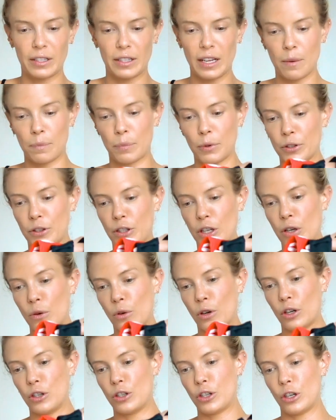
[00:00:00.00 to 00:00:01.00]
example, so you
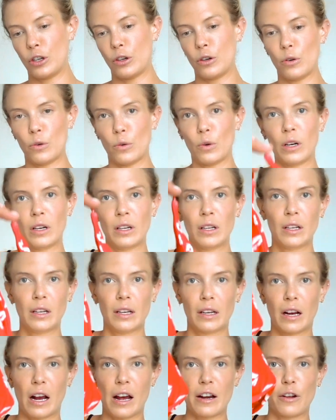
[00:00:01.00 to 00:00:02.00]
could do
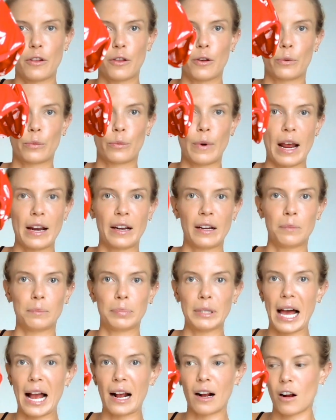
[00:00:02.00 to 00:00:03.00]
kind of the red and
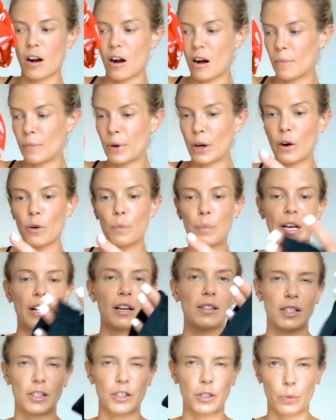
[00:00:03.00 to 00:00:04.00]
black combo
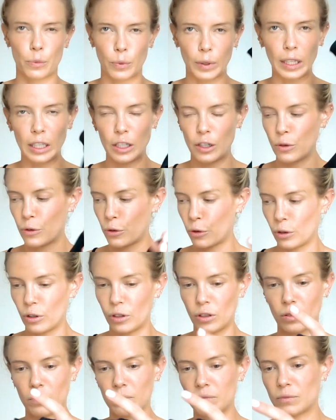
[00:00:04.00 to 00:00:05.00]
because it's a really
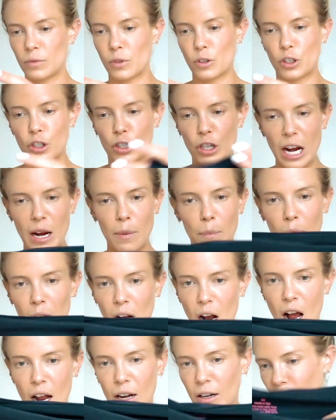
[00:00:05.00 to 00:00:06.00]
neutral shape,
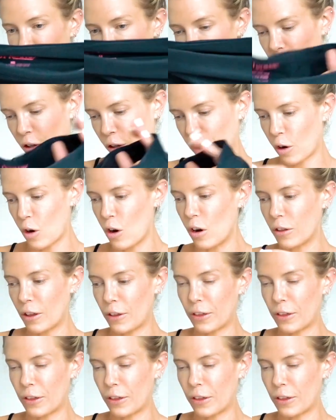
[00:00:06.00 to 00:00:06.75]
cut, color, all